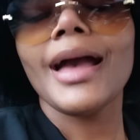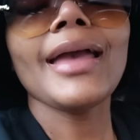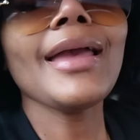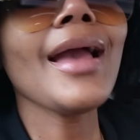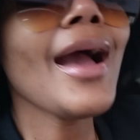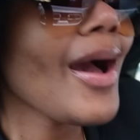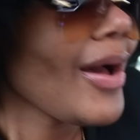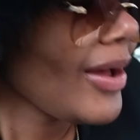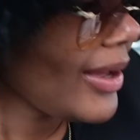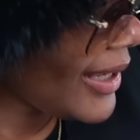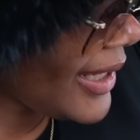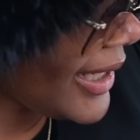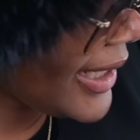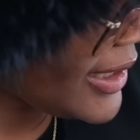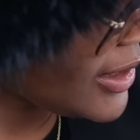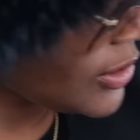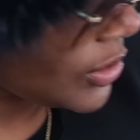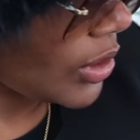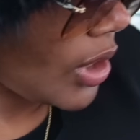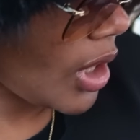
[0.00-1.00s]
Ugh,
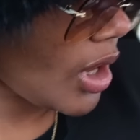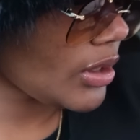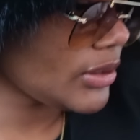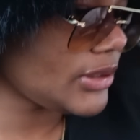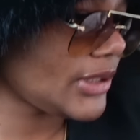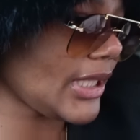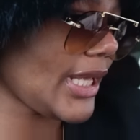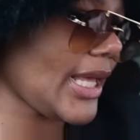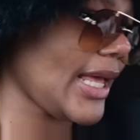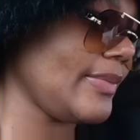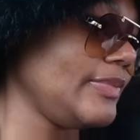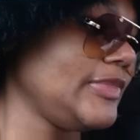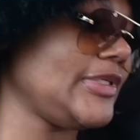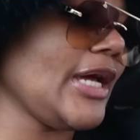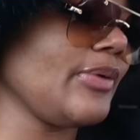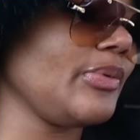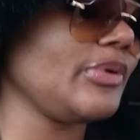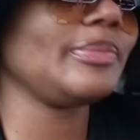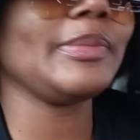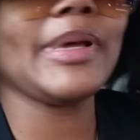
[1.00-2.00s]
it is cold. I'm
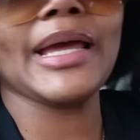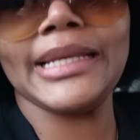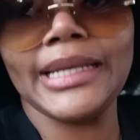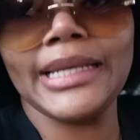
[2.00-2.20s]
done with my